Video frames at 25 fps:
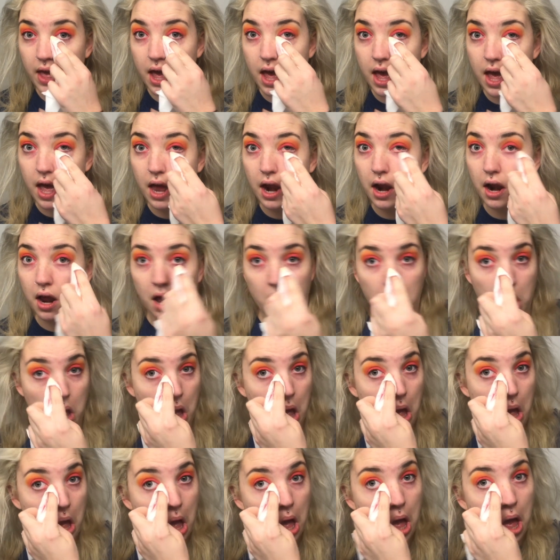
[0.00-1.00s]
then
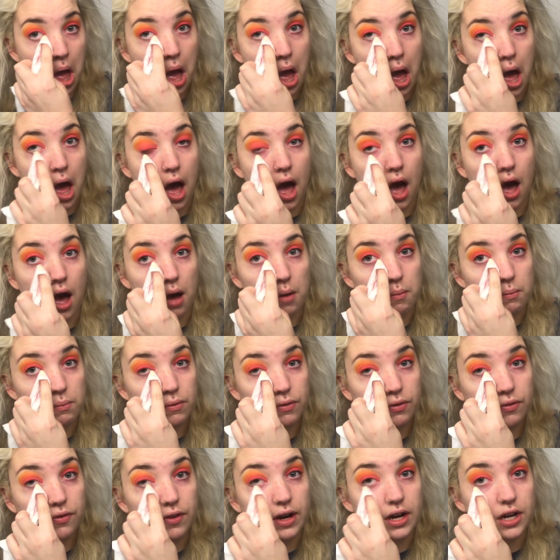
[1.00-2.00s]

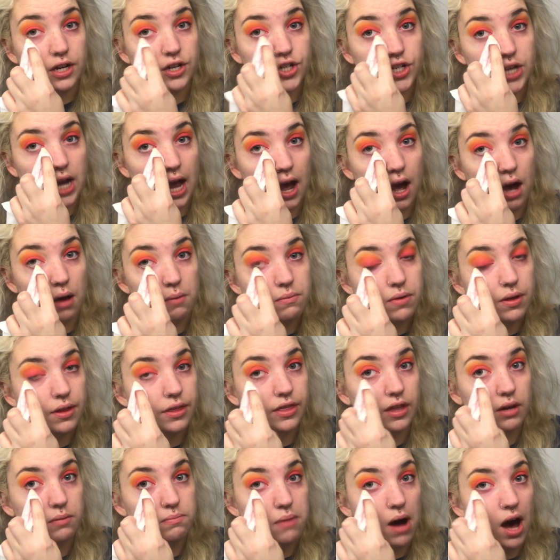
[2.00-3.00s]
finish up
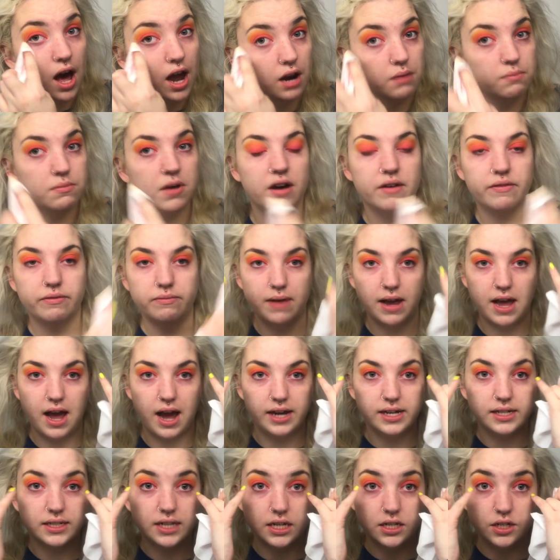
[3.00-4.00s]
the bottom of my
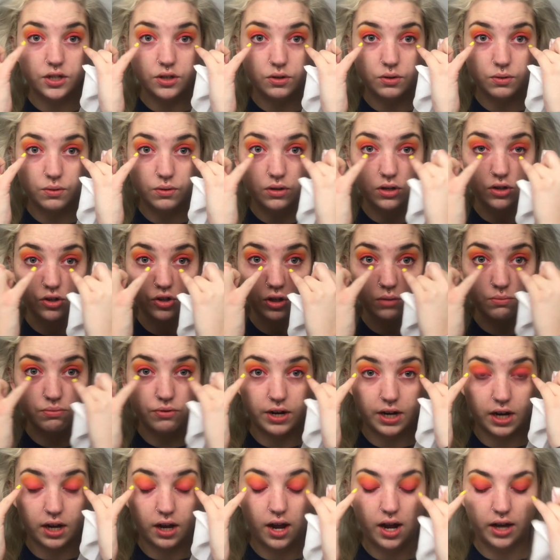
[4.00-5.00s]
eyes. I do usually
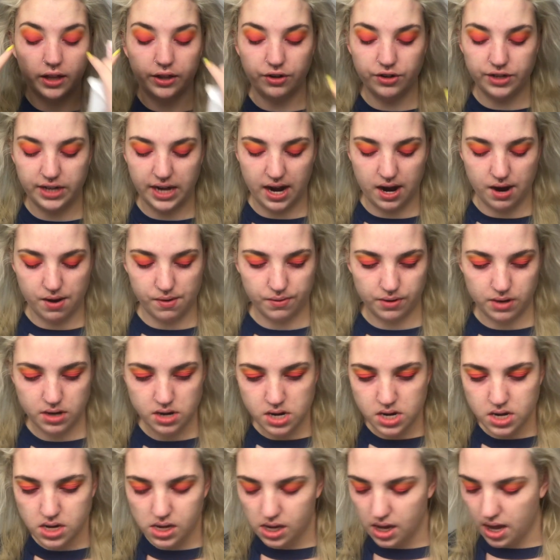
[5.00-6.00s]
bring a color down
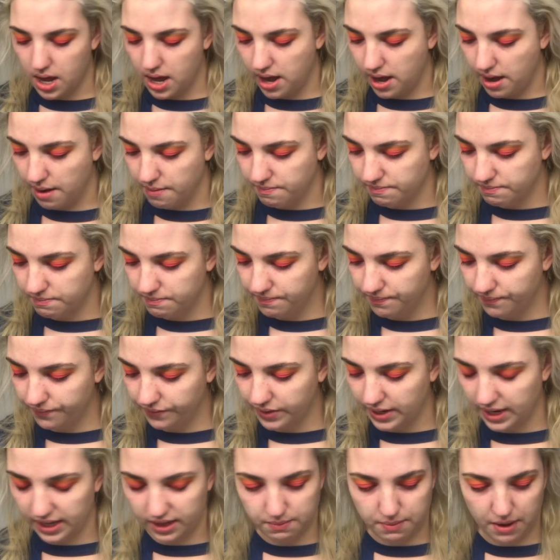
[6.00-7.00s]

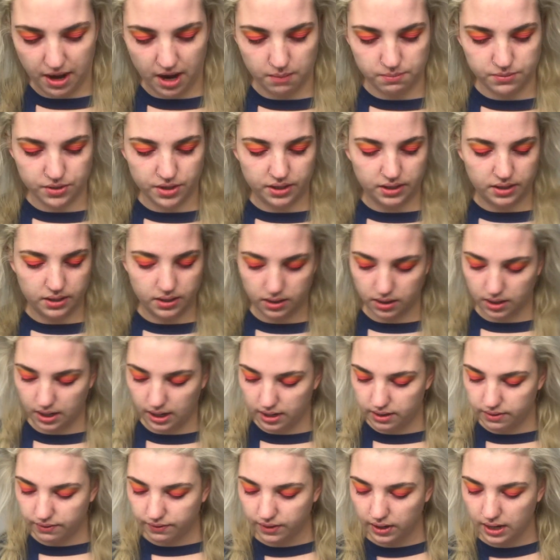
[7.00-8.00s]
at the bottom just to
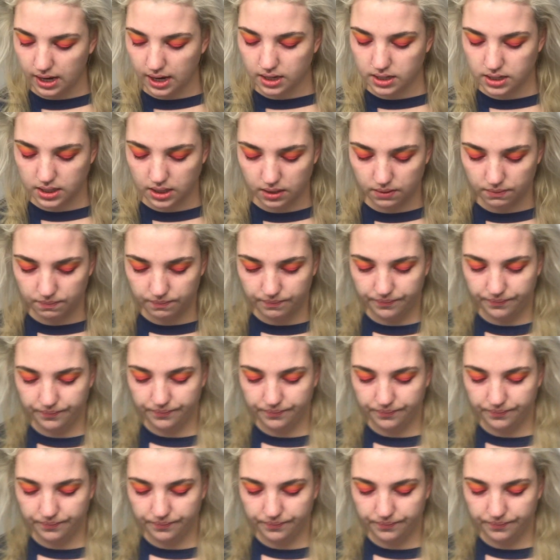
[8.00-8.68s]
kind of connect it.